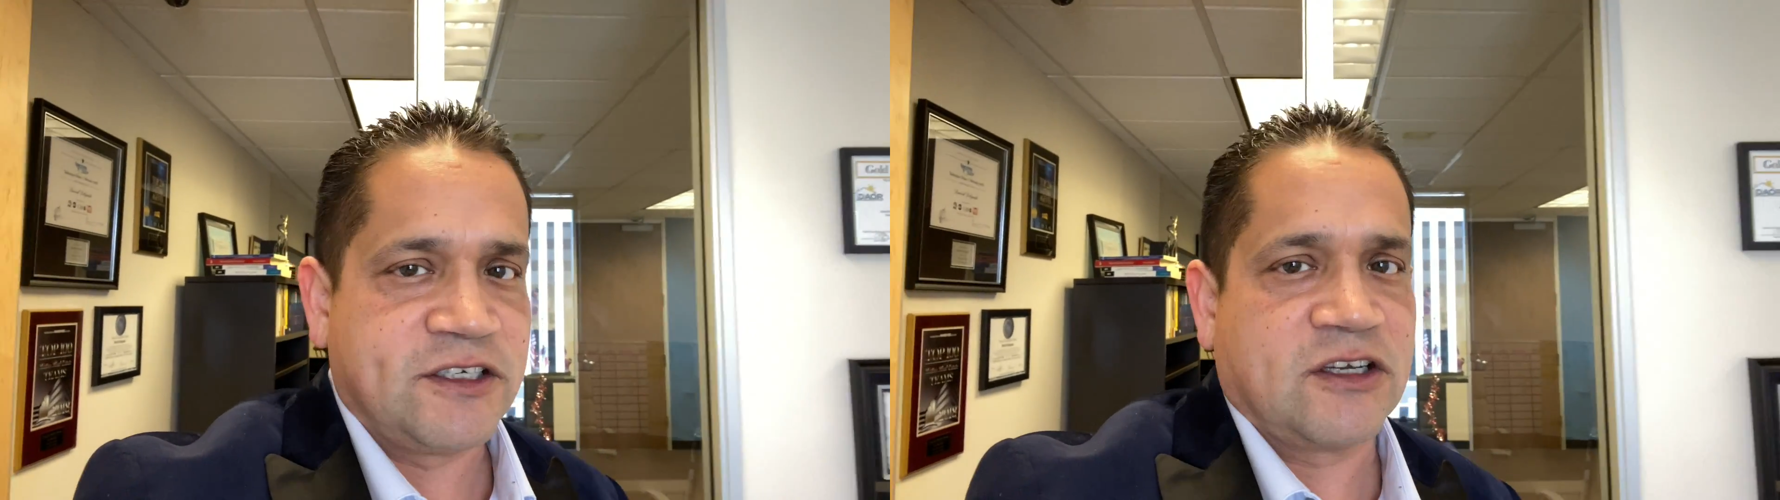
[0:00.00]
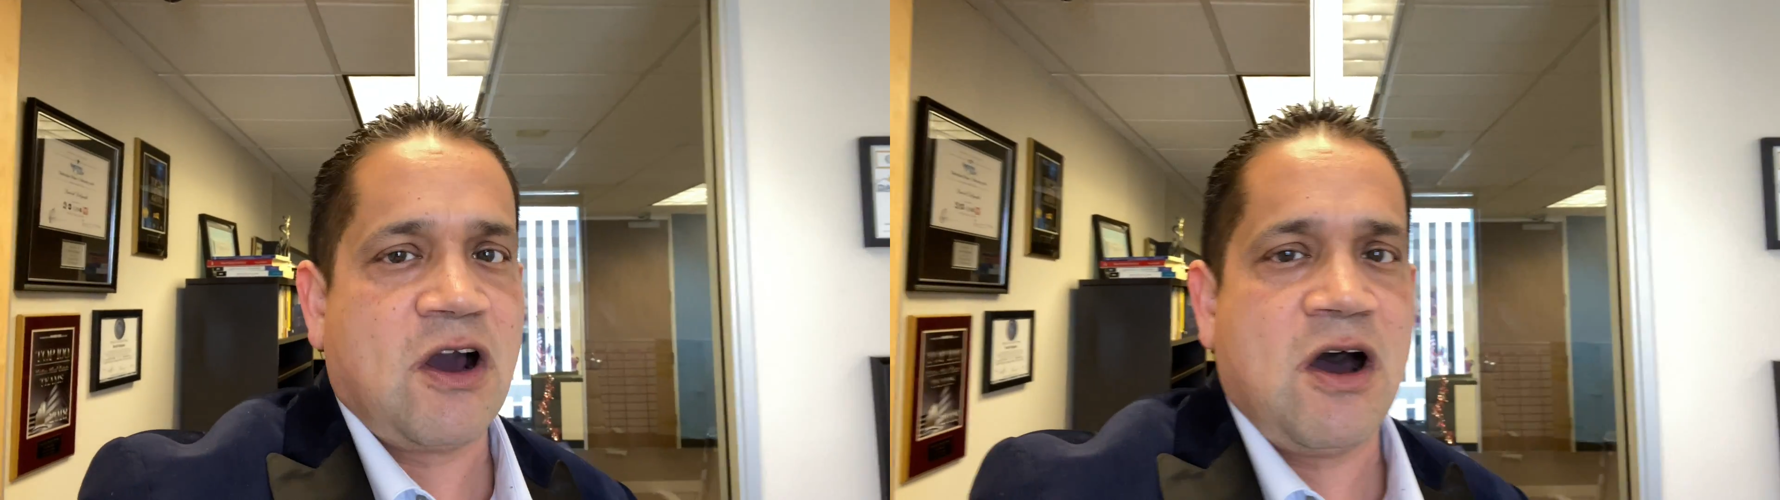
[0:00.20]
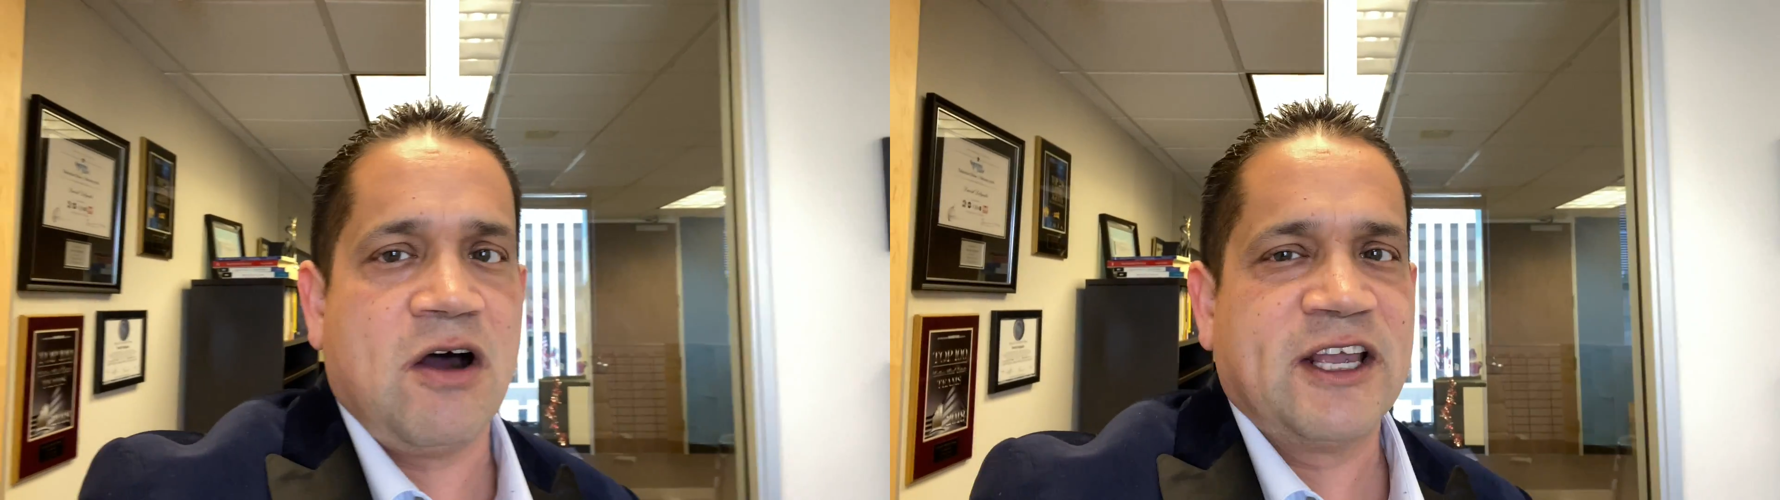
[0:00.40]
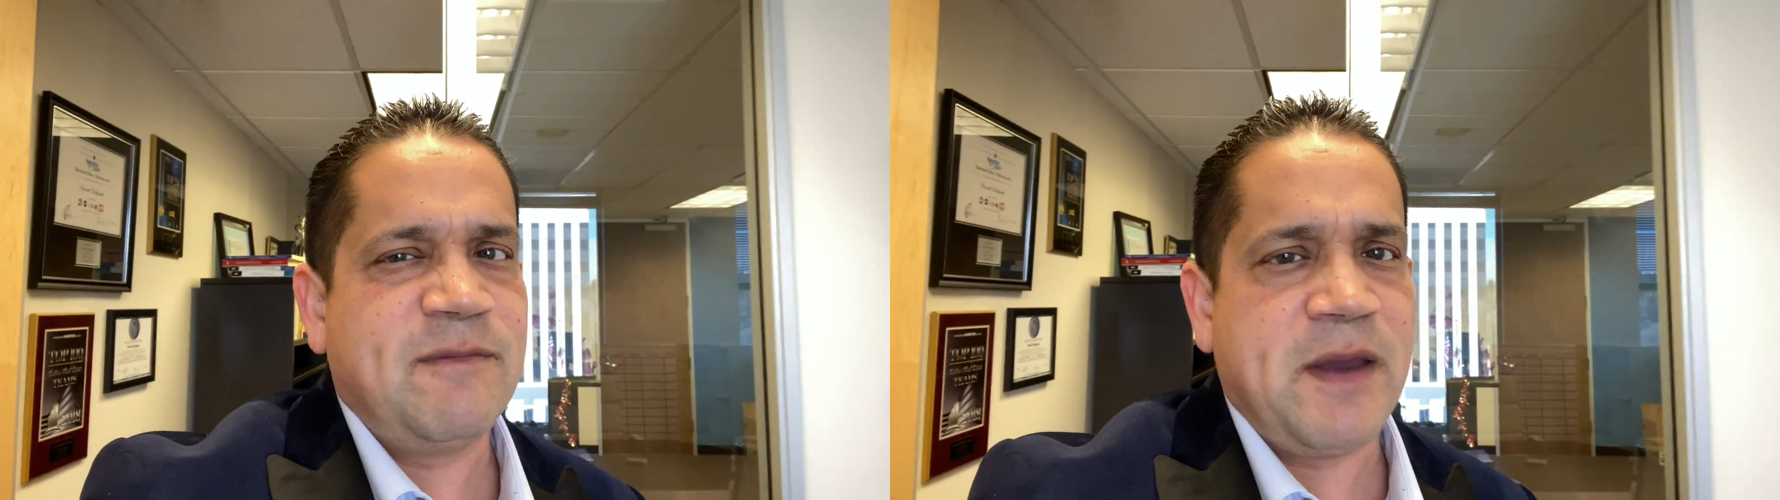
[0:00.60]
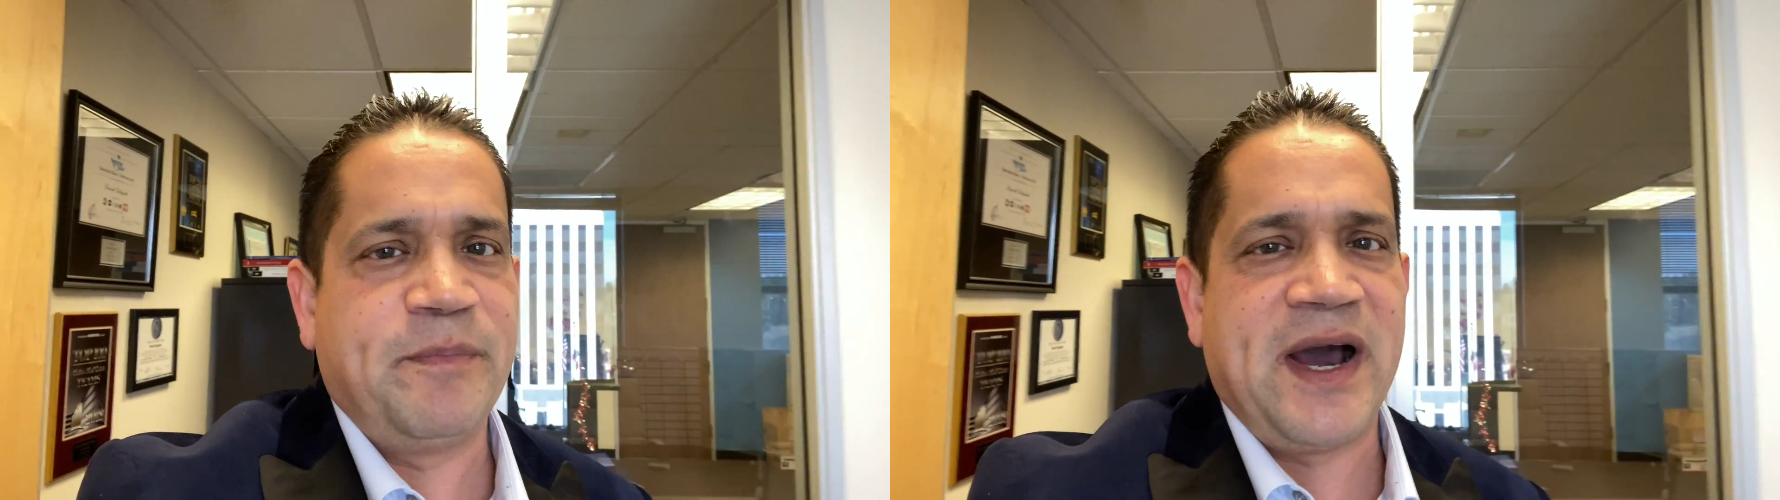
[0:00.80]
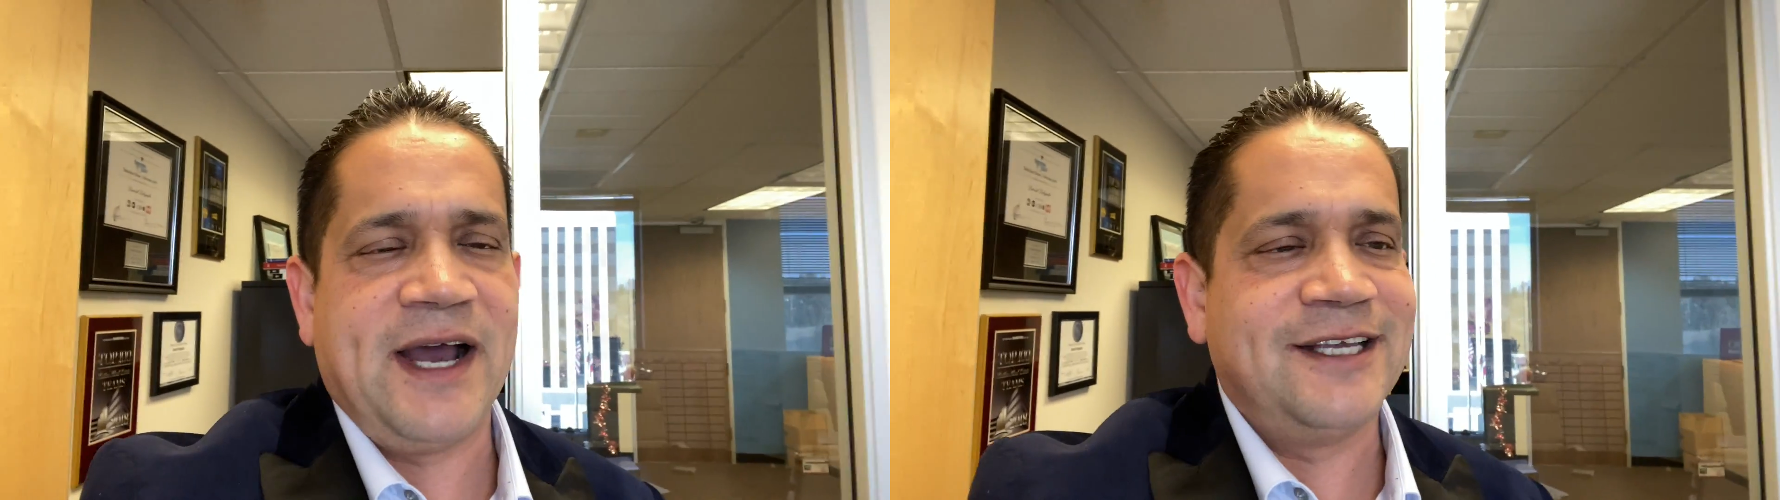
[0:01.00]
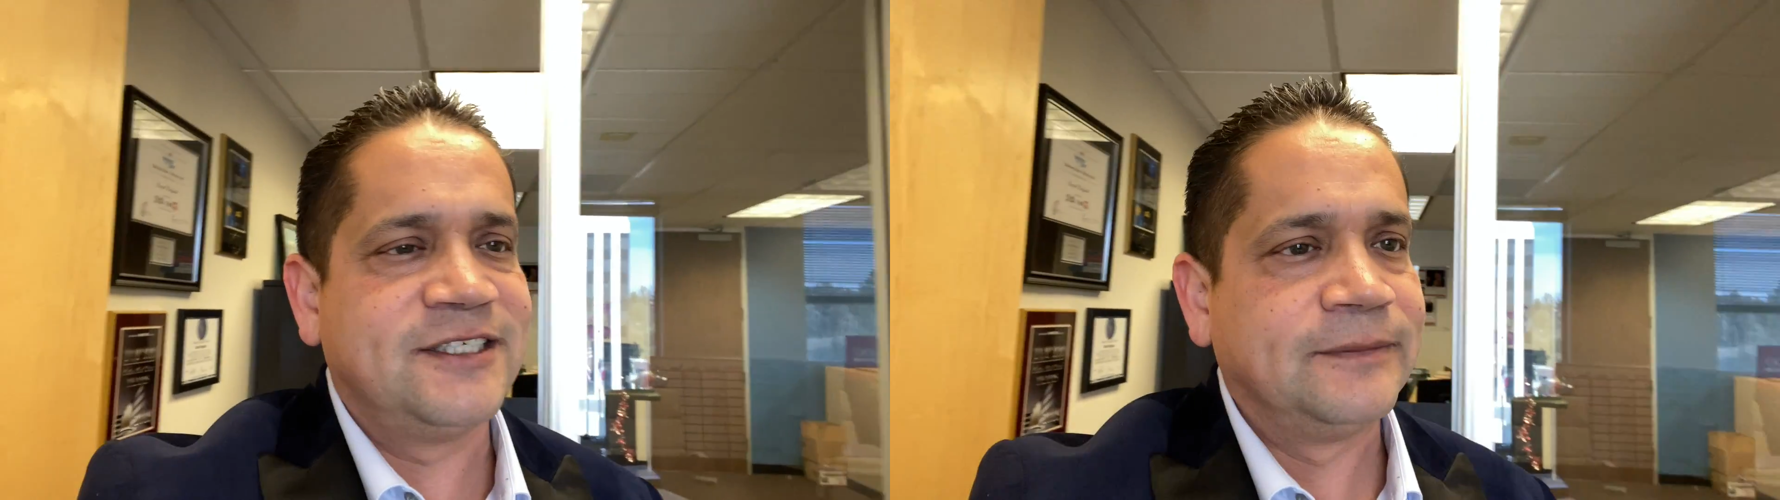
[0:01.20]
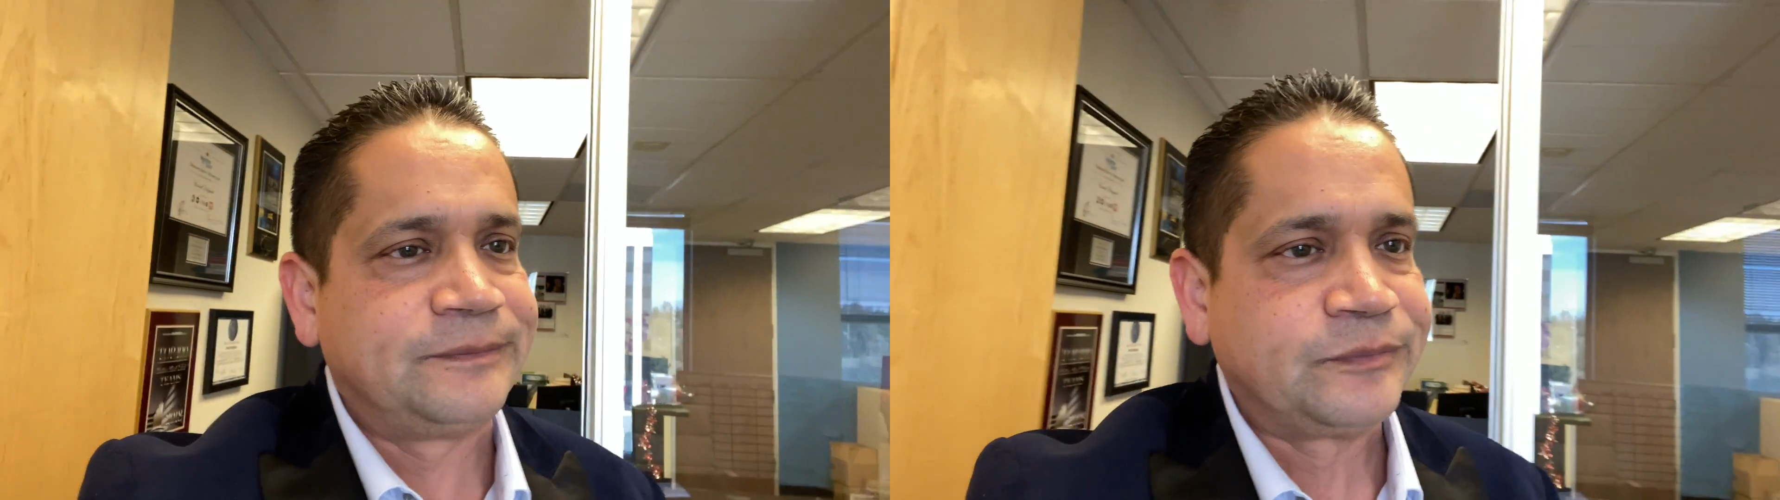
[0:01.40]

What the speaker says: a call, give me a buzz.